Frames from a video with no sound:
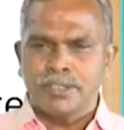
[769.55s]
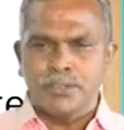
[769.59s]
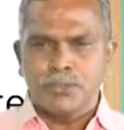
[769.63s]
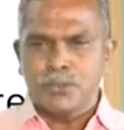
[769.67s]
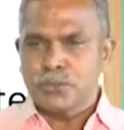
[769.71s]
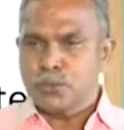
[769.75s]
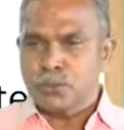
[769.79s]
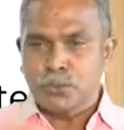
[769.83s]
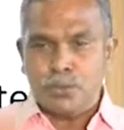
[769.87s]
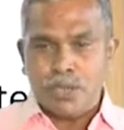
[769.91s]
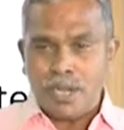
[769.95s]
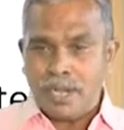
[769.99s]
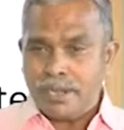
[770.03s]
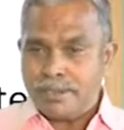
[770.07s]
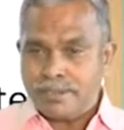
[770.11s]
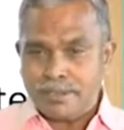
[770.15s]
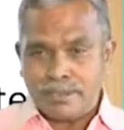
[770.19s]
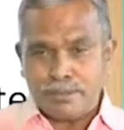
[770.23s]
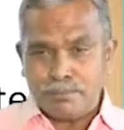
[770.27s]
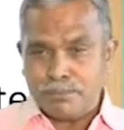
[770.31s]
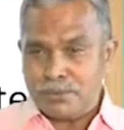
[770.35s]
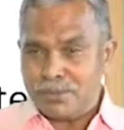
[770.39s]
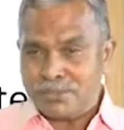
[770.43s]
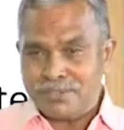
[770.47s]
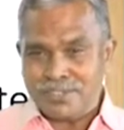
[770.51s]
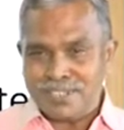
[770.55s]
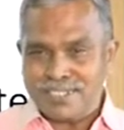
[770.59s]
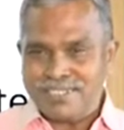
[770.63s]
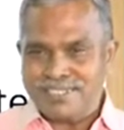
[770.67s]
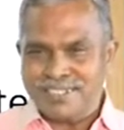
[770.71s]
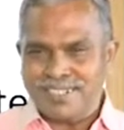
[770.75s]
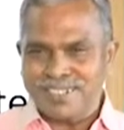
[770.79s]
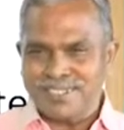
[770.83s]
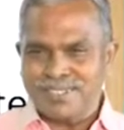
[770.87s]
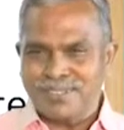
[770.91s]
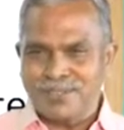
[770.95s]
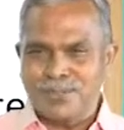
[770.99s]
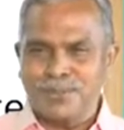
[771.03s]
You should not come to
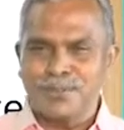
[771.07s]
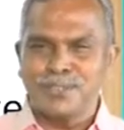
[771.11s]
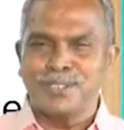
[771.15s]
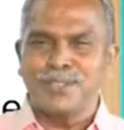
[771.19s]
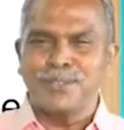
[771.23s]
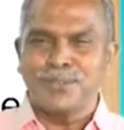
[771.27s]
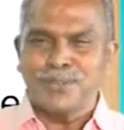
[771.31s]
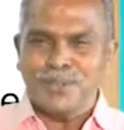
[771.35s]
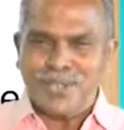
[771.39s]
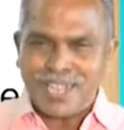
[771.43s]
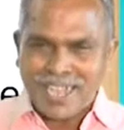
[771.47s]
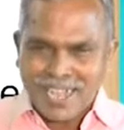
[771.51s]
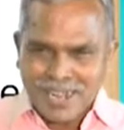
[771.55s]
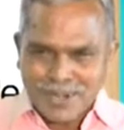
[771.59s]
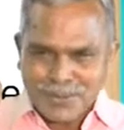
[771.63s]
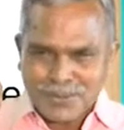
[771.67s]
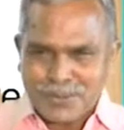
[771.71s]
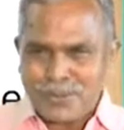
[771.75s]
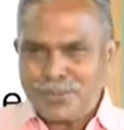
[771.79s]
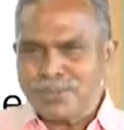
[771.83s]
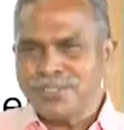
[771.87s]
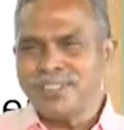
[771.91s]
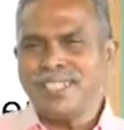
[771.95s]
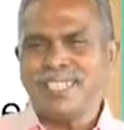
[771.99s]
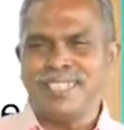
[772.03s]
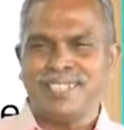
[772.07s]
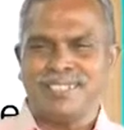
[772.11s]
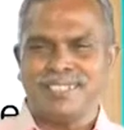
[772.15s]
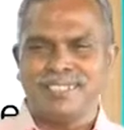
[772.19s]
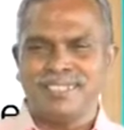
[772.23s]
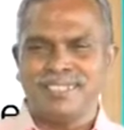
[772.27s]
such conclusion, you have to think.